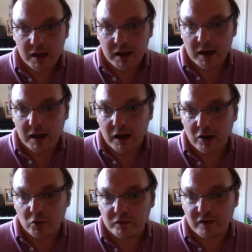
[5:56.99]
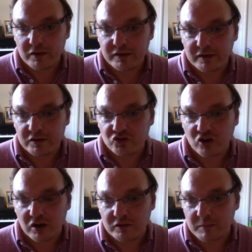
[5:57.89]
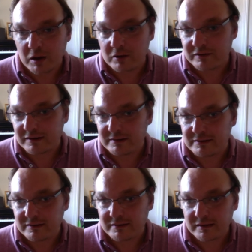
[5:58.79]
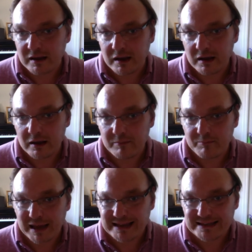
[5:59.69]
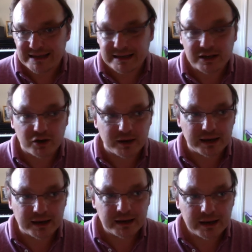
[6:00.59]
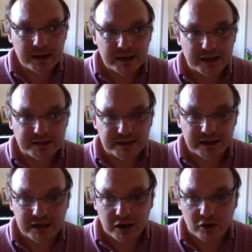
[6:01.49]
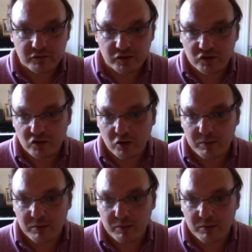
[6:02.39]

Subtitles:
I also think that Giles Martin's bass EQing is a little over the top.